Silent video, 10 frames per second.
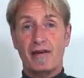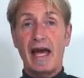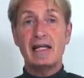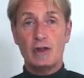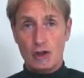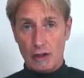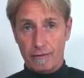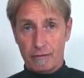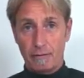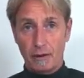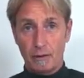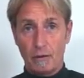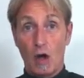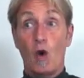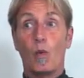of energy from you
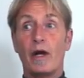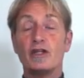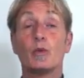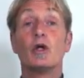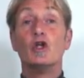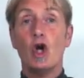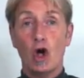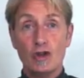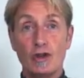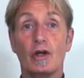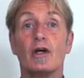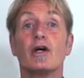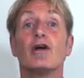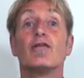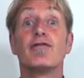when you are not
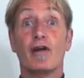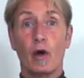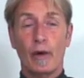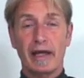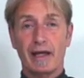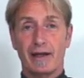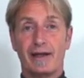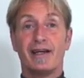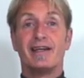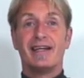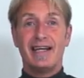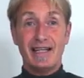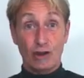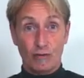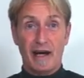flowing
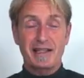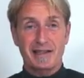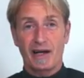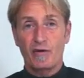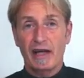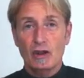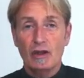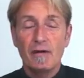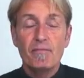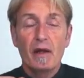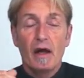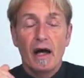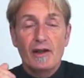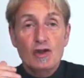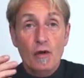in the right direction.
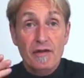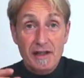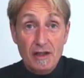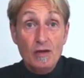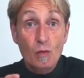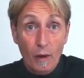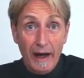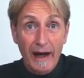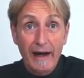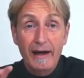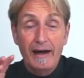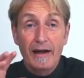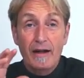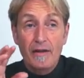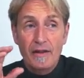And so this is where
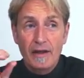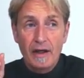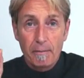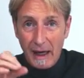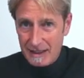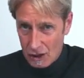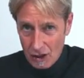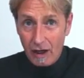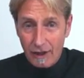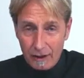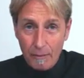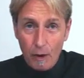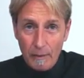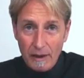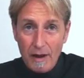the baddies are at the
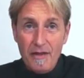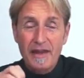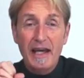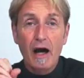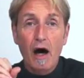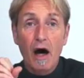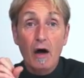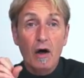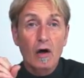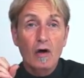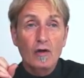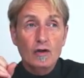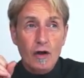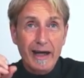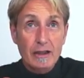moment. They are
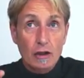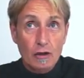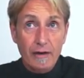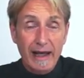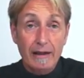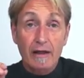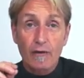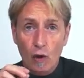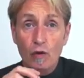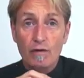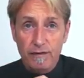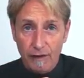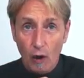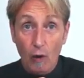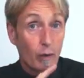trying to create their own
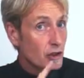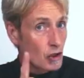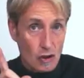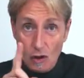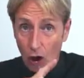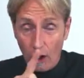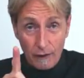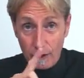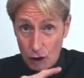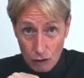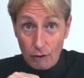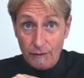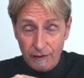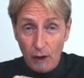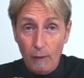flow, which is not the true
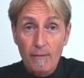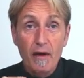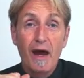flow.